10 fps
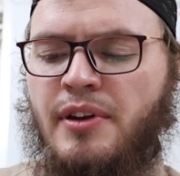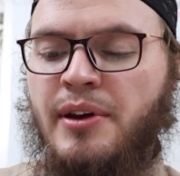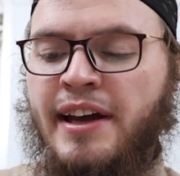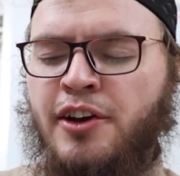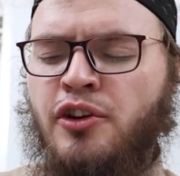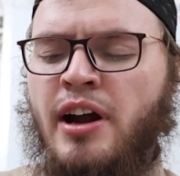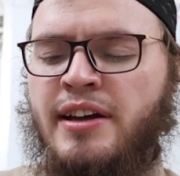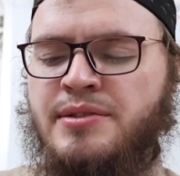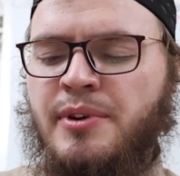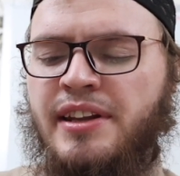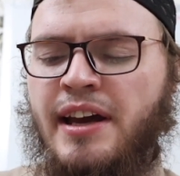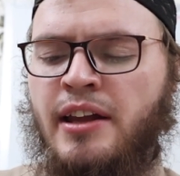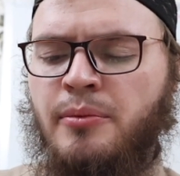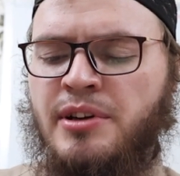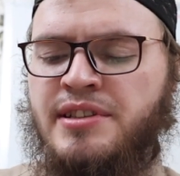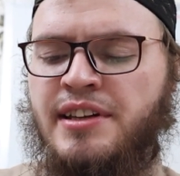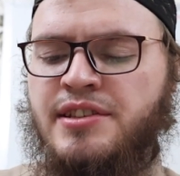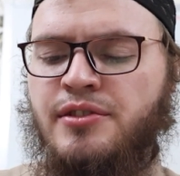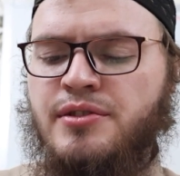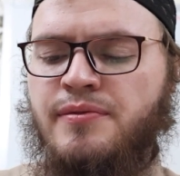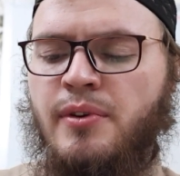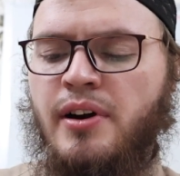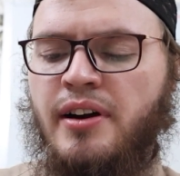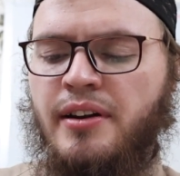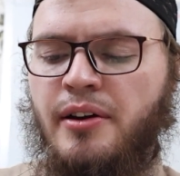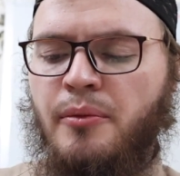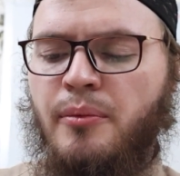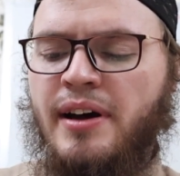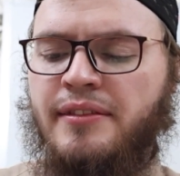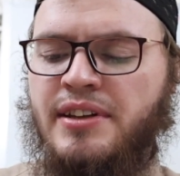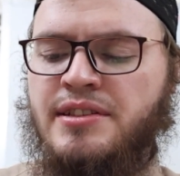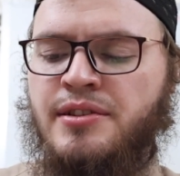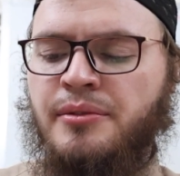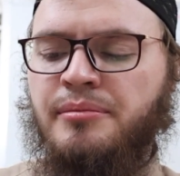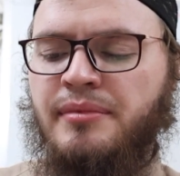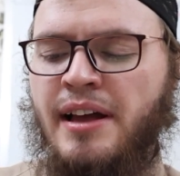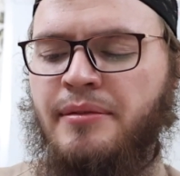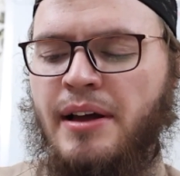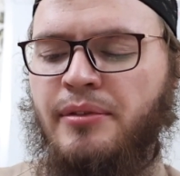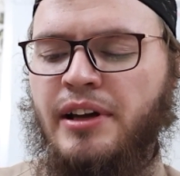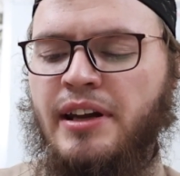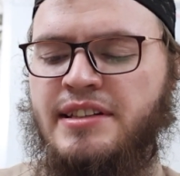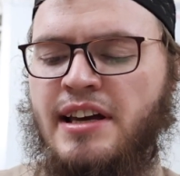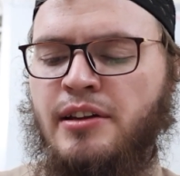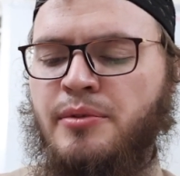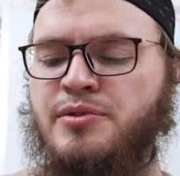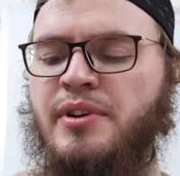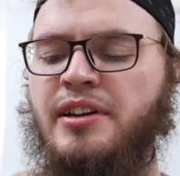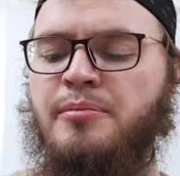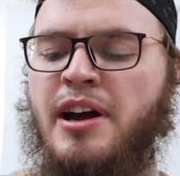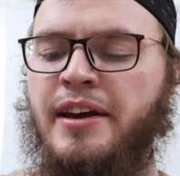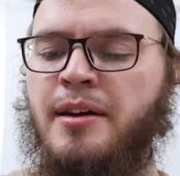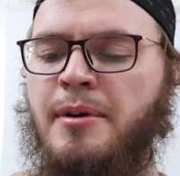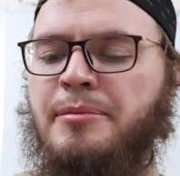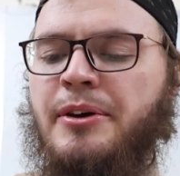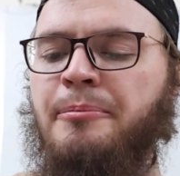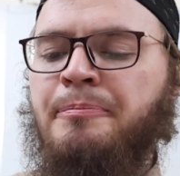ikra is one of the other words, and it's used for one of these two. I forget exactly which one. It'll probably come up though.